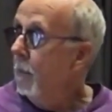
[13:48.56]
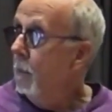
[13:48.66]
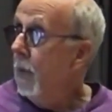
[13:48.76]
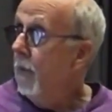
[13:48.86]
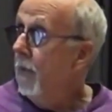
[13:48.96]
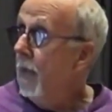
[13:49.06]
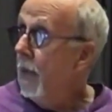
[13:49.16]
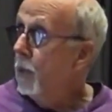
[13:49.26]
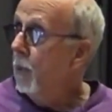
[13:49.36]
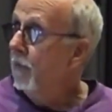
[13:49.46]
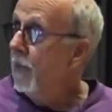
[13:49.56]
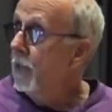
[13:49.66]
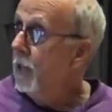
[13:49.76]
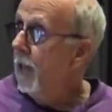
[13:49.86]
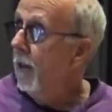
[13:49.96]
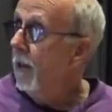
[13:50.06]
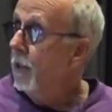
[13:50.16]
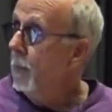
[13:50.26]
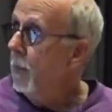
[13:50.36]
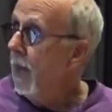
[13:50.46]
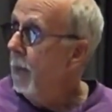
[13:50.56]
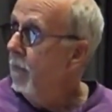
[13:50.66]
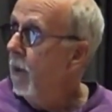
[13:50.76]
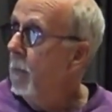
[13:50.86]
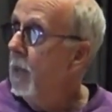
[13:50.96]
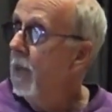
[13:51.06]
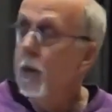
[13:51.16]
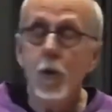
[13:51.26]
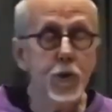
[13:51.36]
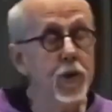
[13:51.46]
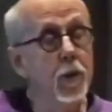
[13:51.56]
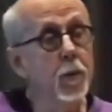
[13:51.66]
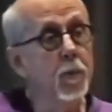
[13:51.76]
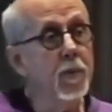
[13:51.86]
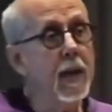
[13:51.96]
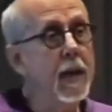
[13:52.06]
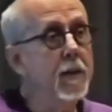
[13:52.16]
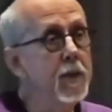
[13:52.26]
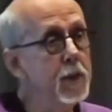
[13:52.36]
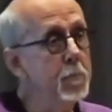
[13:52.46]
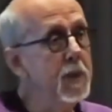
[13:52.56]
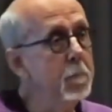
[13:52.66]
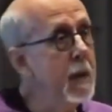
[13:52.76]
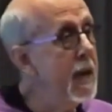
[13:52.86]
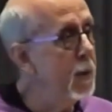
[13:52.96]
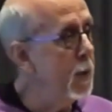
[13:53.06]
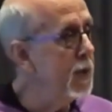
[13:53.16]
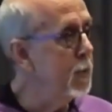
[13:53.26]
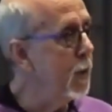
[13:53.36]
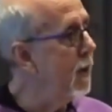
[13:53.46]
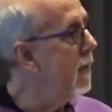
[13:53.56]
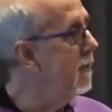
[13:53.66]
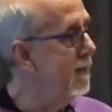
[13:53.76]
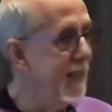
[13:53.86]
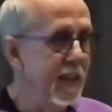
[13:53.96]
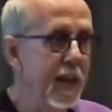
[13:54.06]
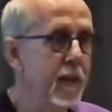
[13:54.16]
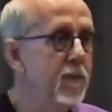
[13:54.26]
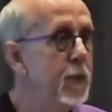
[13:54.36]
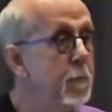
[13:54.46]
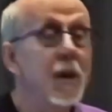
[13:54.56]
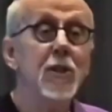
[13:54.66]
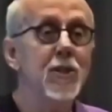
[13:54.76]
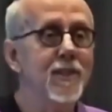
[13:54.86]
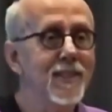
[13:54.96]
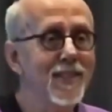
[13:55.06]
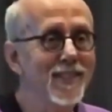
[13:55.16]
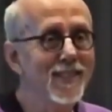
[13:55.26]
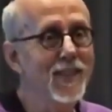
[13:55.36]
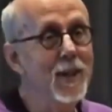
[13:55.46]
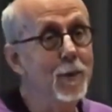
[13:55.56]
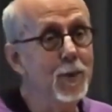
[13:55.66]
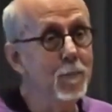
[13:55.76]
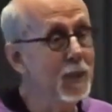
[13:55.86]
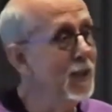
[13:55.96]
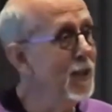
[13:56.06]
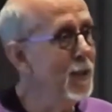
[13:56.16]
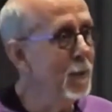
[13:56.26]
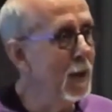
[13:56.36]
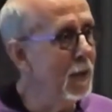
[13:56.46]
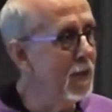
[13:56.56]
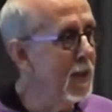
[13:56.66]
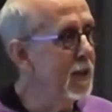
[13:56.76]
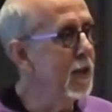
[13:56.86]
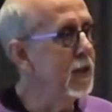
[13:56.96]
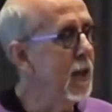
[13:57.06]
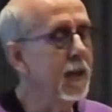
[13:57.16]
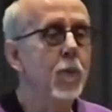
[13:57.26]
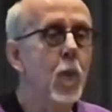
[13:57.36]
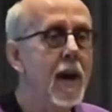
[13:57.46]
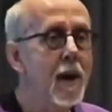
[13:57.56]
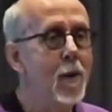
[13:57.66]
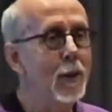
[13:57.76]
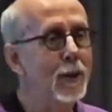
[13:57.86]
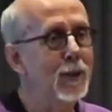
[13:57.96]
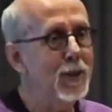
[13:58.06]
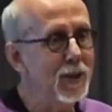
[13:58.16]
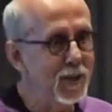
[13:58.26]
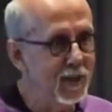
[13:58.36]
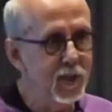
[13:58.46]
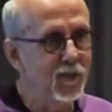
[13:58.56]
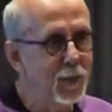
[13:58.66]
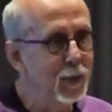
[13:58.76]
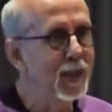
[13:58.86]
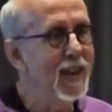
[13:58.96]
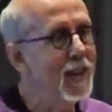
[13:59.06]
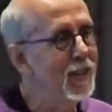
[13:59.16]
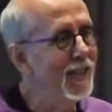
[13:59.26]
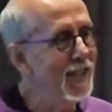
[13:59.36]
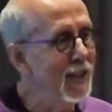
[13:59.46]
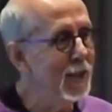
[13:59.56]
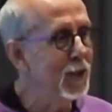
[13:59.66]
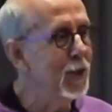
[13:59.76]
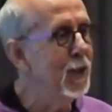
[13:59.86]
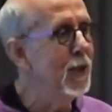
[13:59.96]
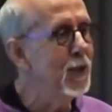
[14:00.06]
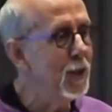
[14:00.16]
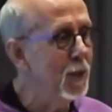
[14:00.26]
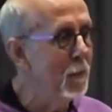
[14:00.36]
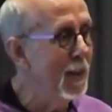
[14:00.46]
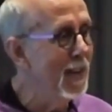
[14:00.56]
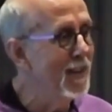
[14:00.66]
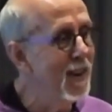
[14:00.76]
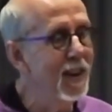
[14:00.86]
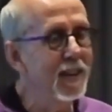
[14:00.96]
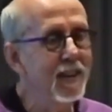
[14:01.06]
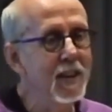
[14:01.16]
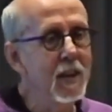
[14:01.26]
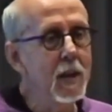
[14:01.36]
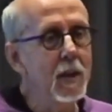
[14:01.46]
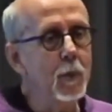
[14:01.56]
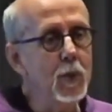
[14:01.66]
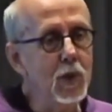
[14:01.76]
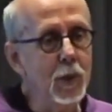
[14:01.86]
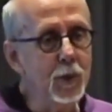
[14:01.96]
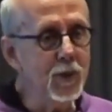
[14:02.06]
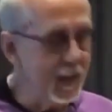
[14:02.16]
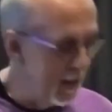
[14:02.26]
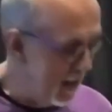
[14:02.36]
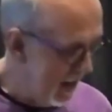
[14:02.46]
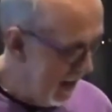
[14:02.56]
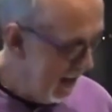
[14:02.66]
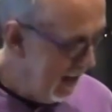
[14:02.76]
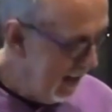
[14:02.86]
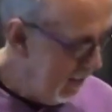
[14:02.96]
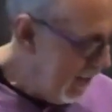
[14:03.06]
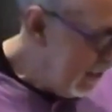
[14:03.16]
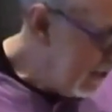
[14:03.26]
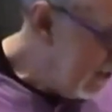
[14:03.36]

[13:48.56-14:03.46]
but that's where vegetarianism came from. And they also had these big banquets where they had spices, and that was a big deal right then. It's like, wow, look at this. This food can actually taste good. So the bland diet was losing face